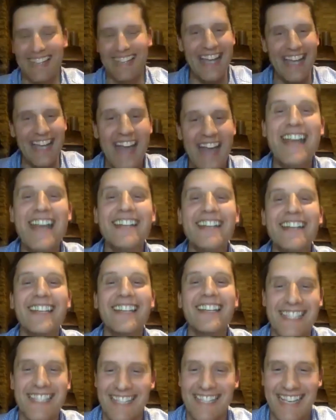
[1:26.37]
End-
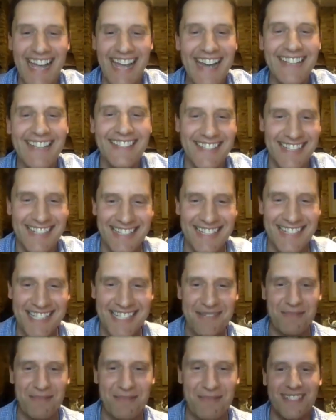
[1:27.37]
endlessly, endlessly
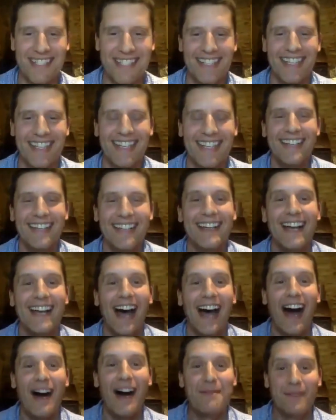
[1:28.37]
disappointed.
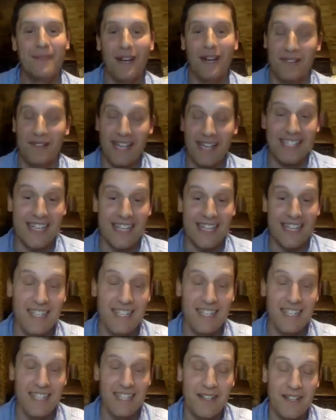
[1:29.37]
Um, oh, thanks,
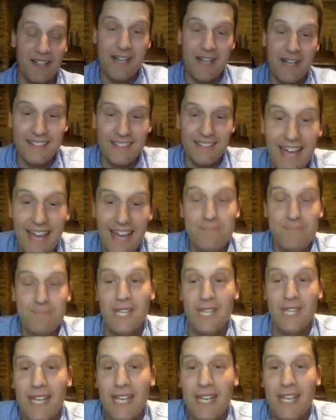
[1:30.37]
Angela. Well, um,
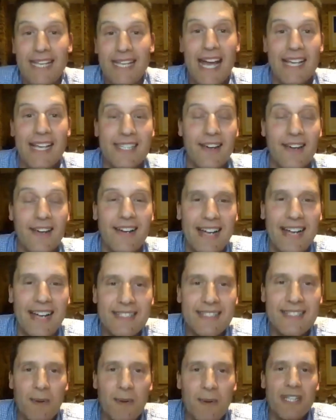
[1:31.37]
yeah. So
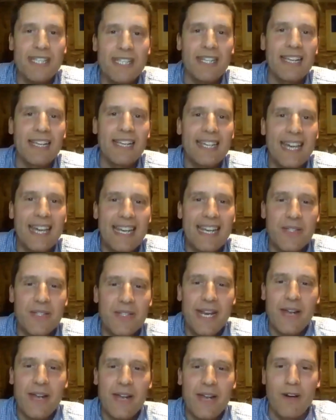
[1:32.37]
to be honest, getting into
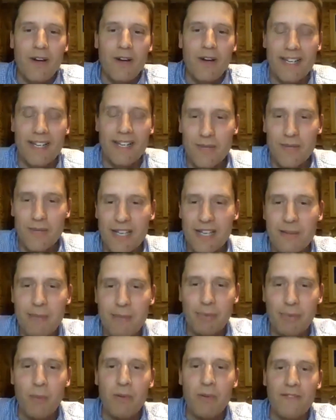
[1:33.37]
an equine vet, I was going to be a
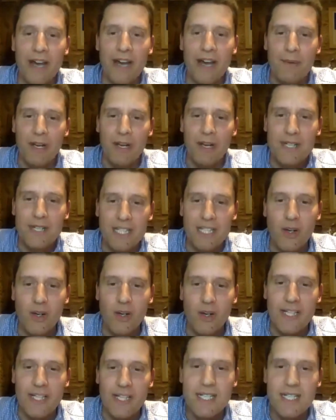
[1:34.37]
proper vet when I went to
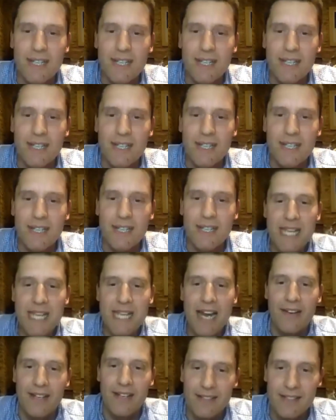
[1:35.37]
college and be
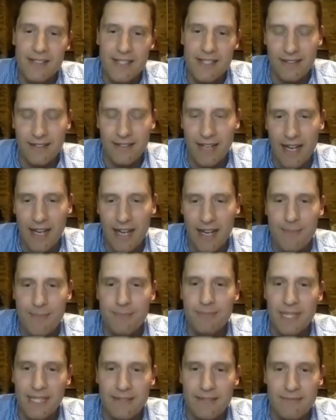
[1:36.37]
James Herriot and
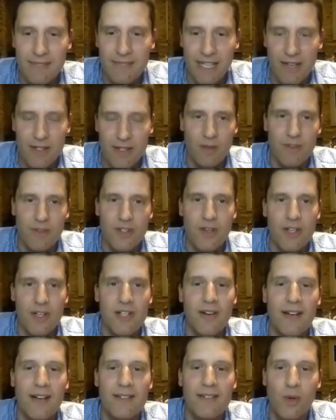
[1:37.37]
um, uh, you know sort of
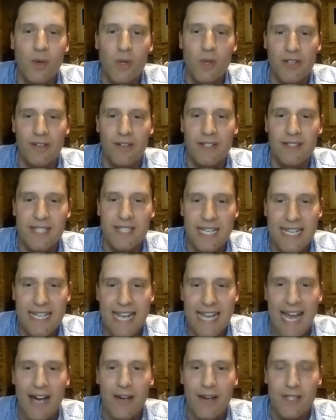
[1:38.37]
trudge around Yorkshire and
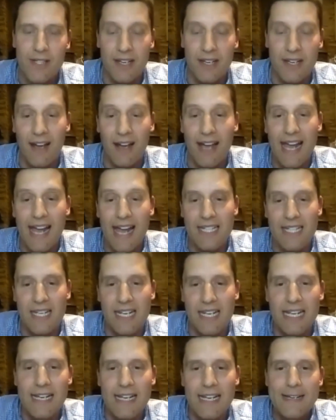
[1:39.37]
see cows. And I
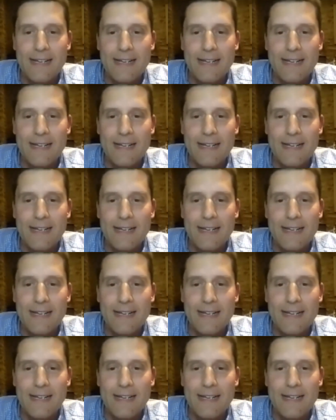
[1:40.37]
actually